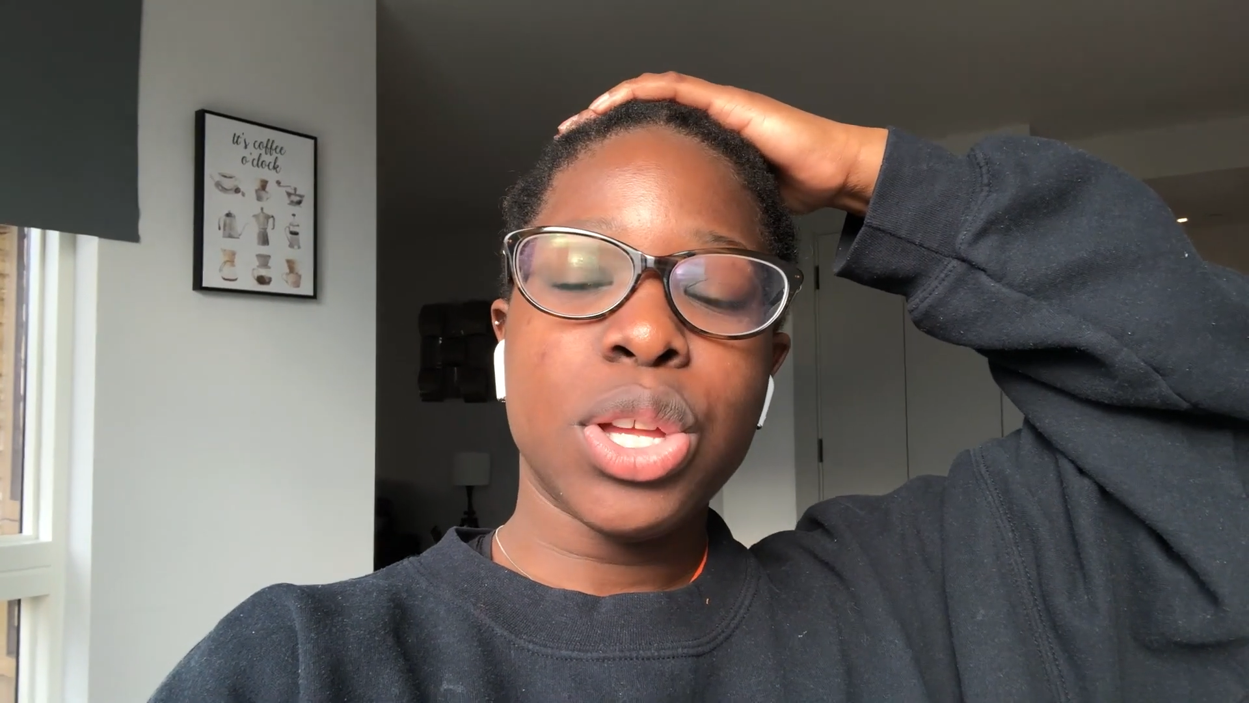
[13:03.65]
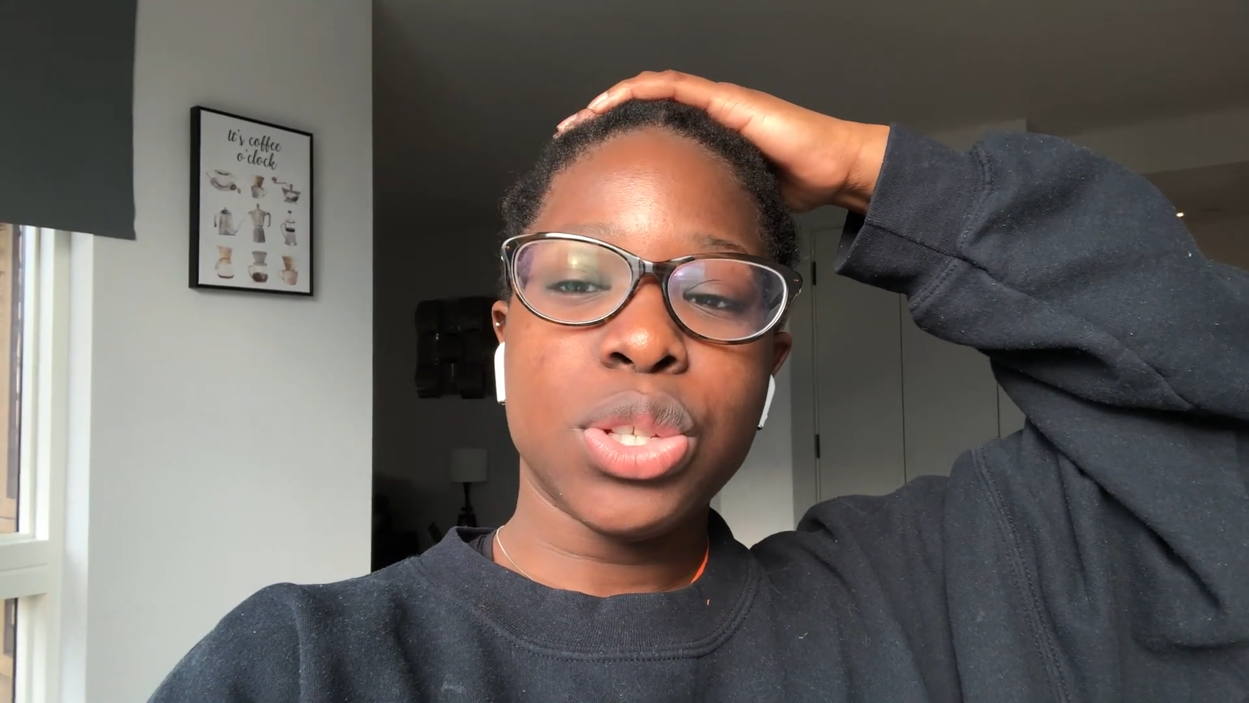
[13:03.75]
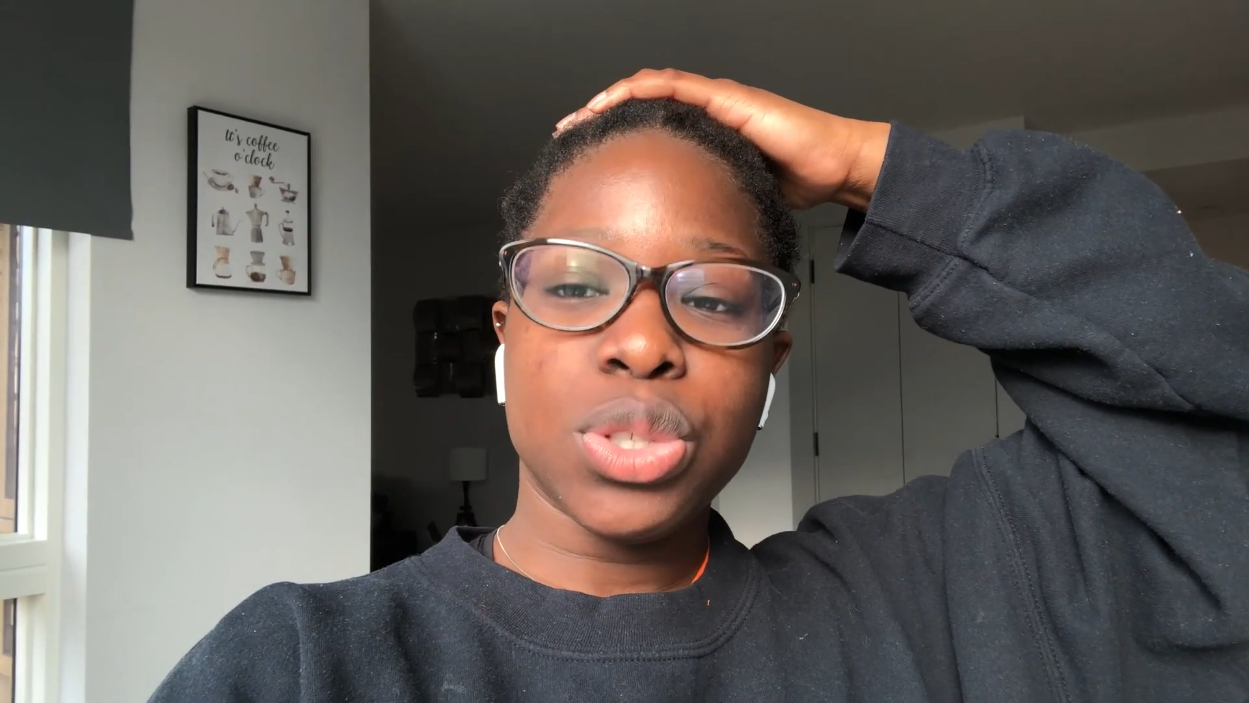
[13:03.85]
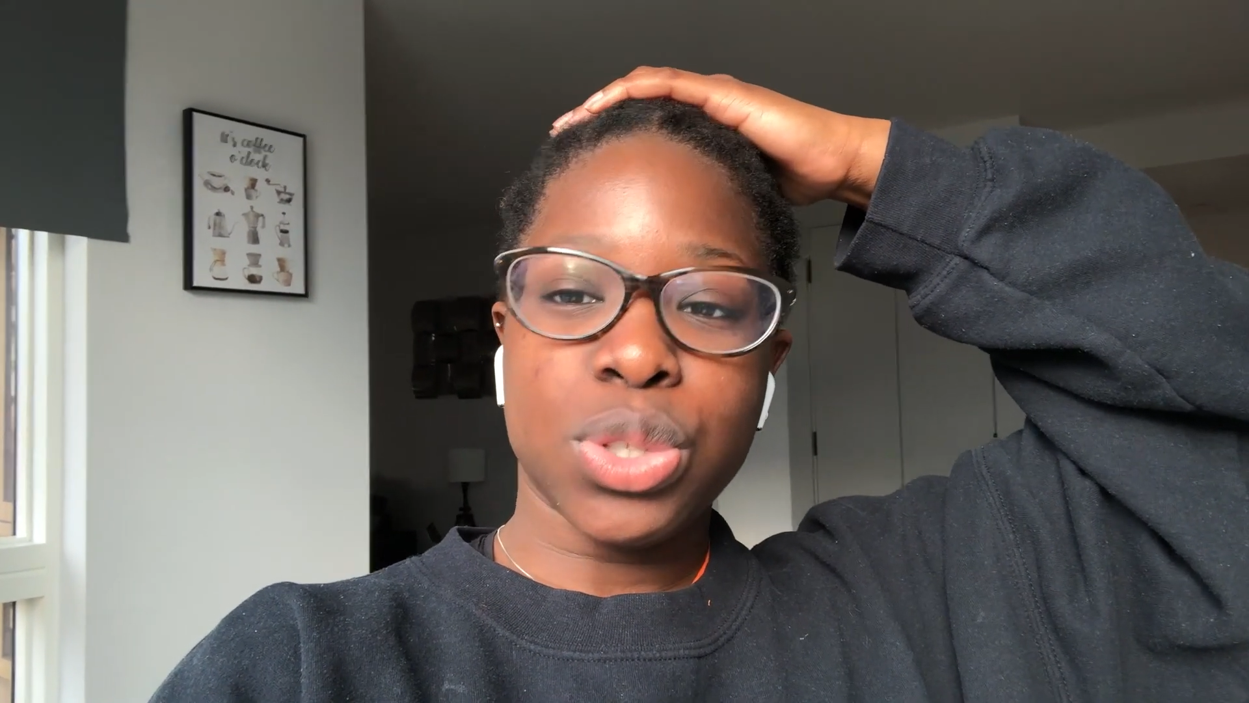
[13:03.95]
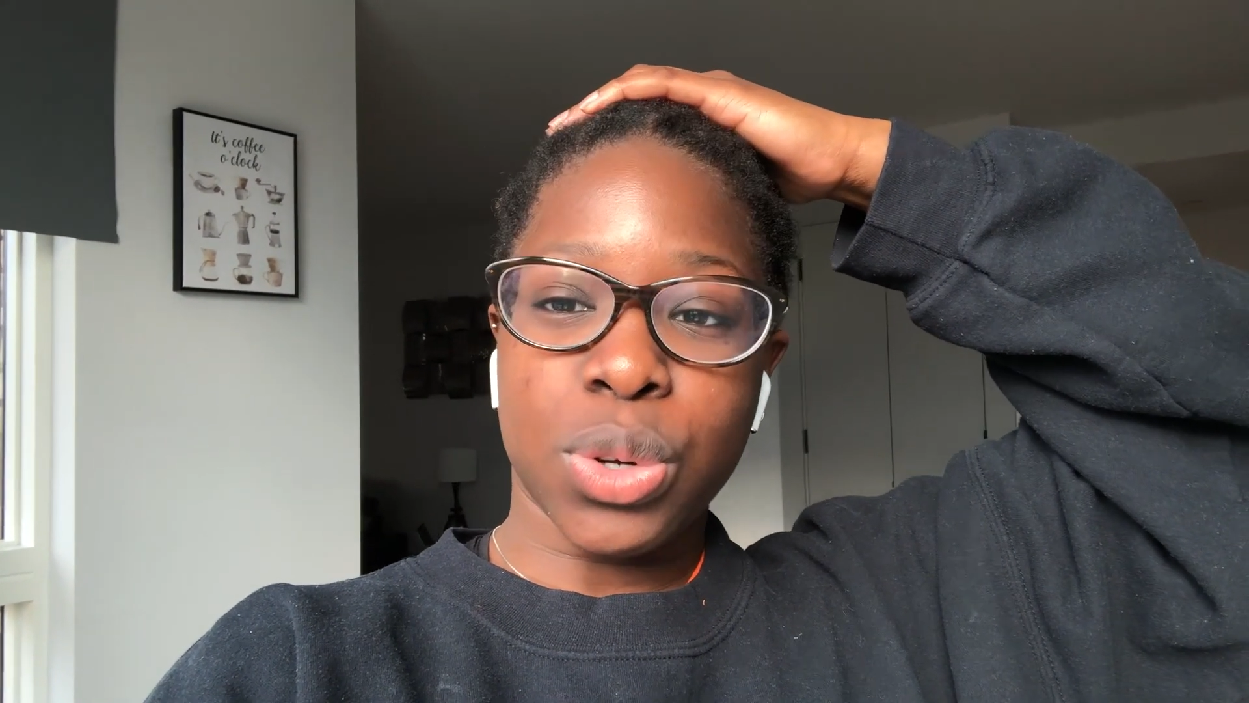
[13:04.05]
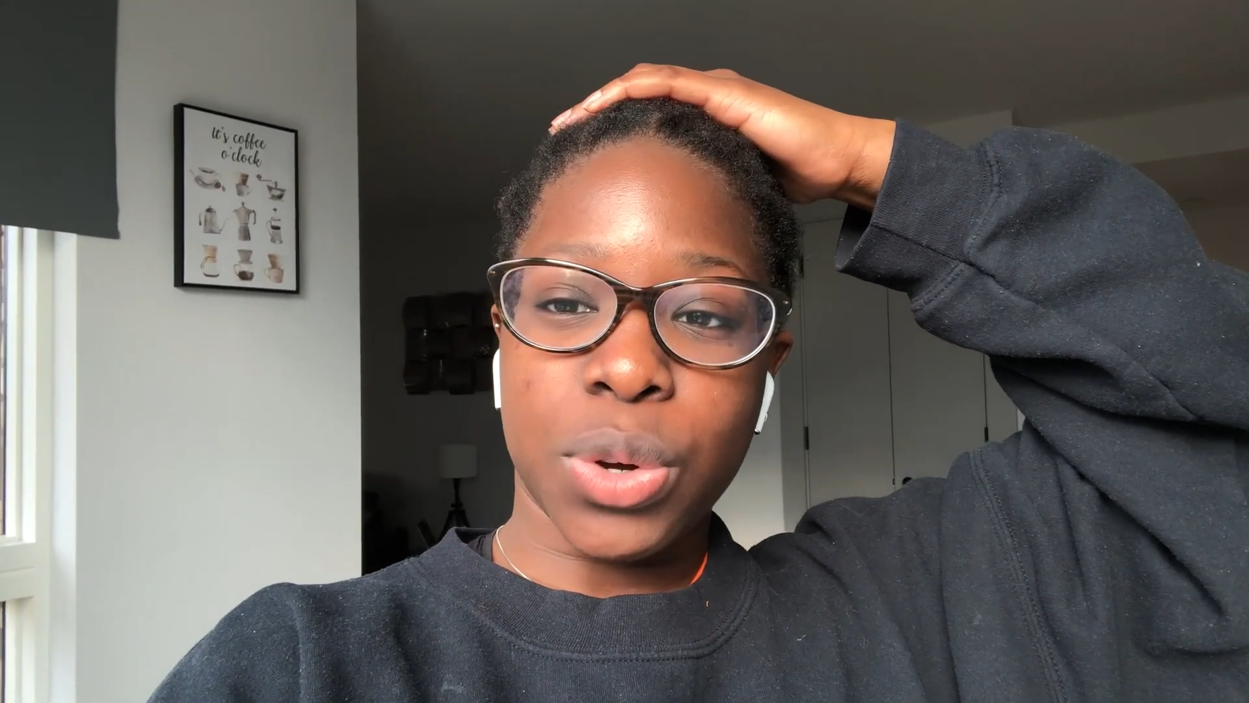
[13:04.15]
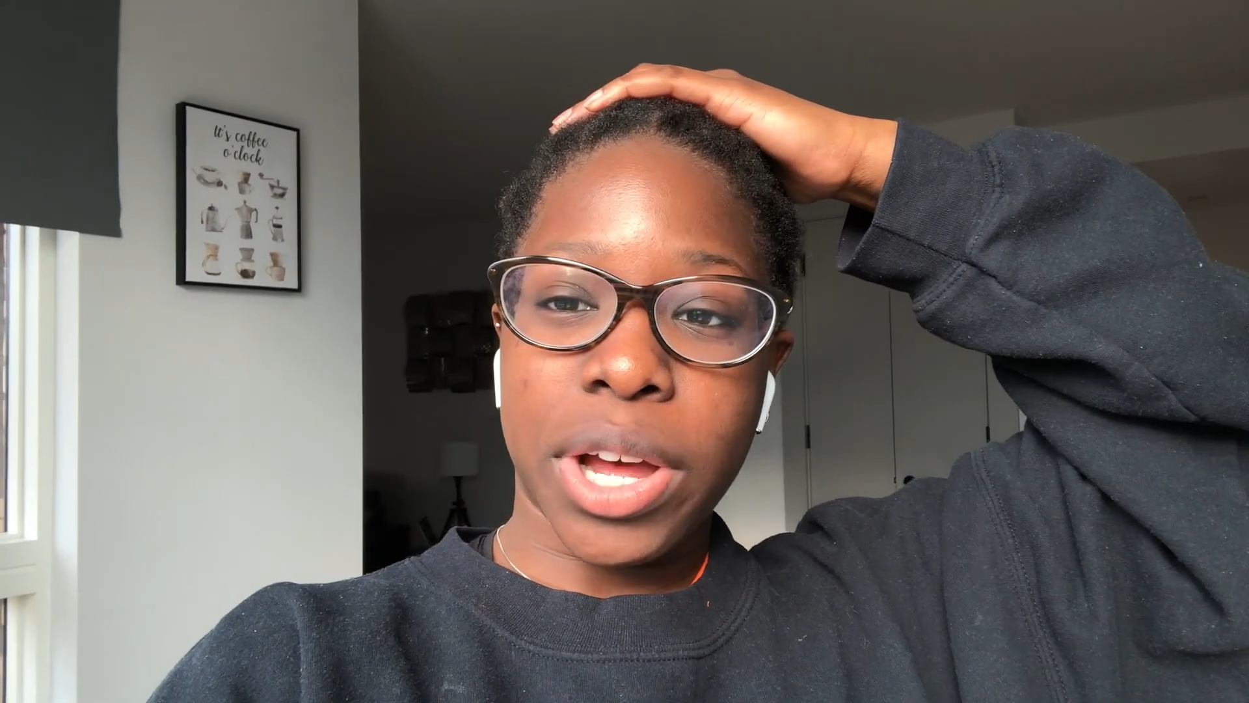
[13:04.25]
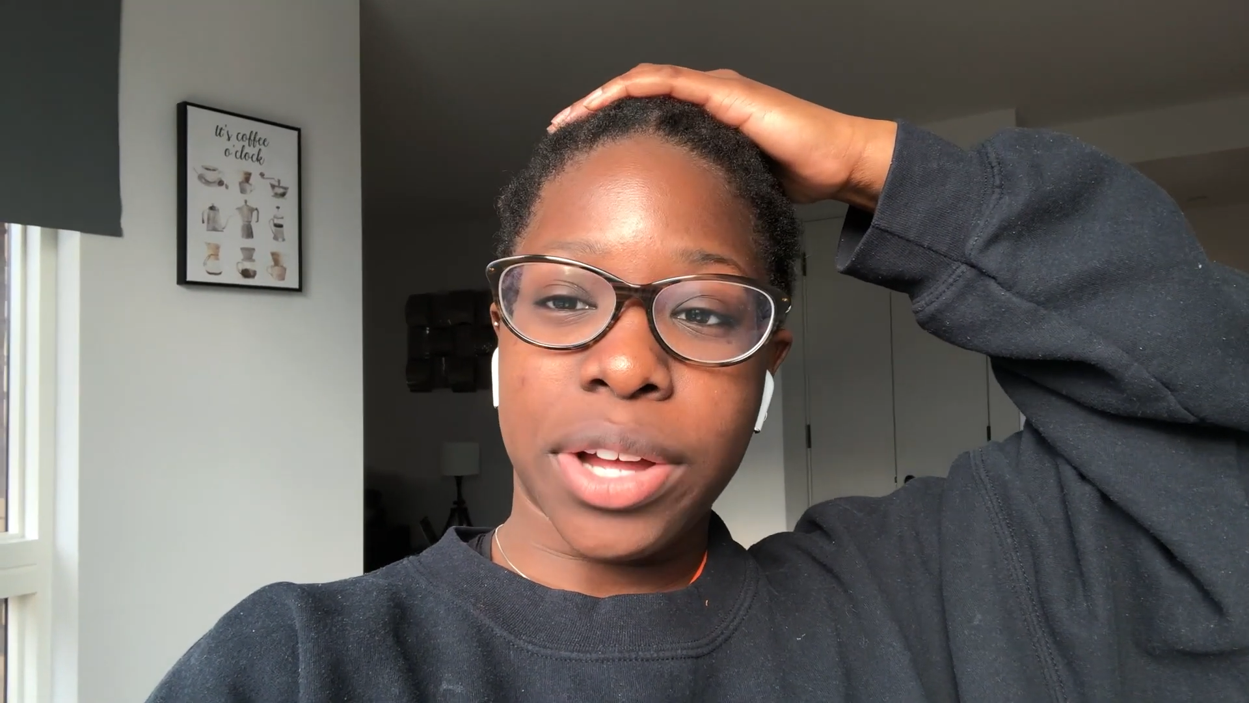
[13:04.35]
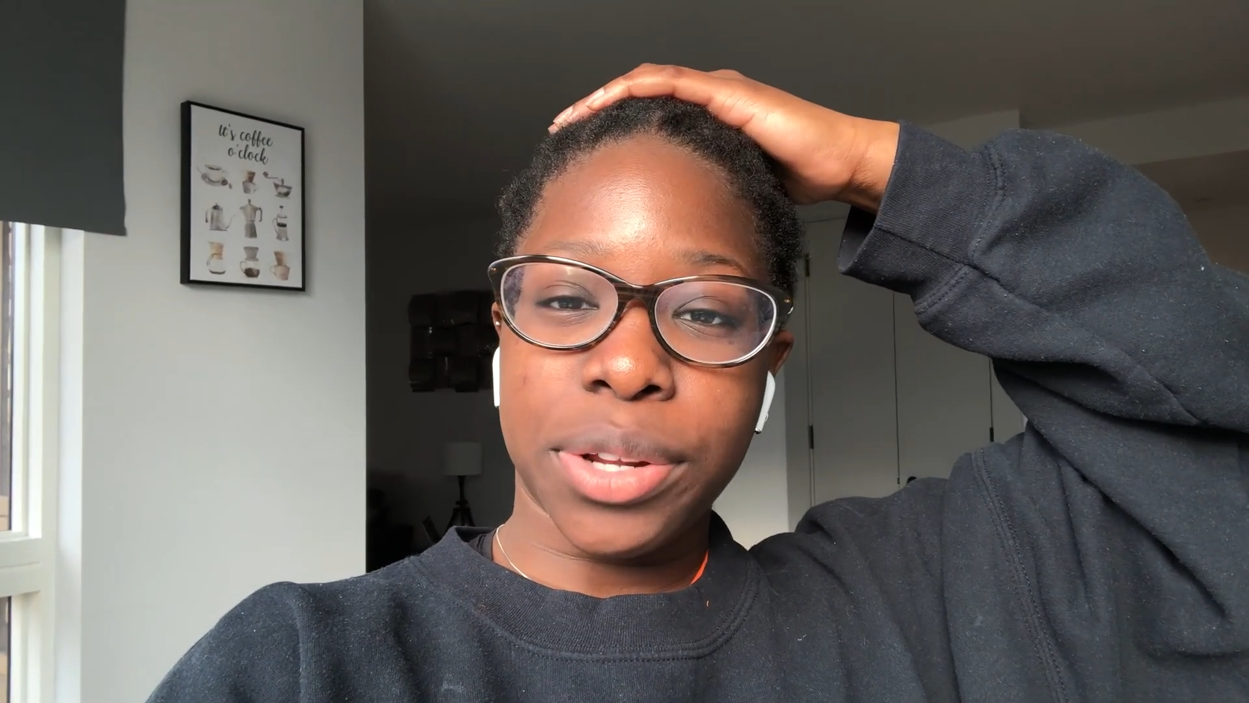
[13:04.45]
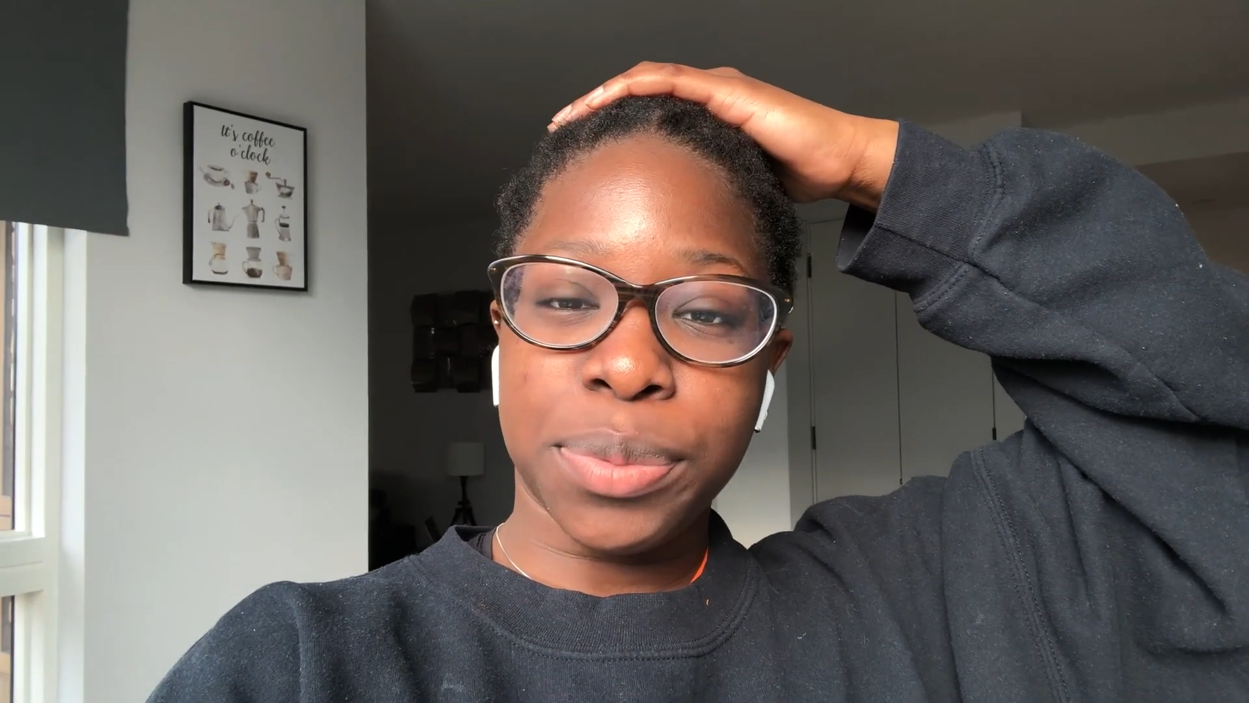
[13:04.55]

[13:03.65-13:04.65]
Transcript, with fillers: So I'll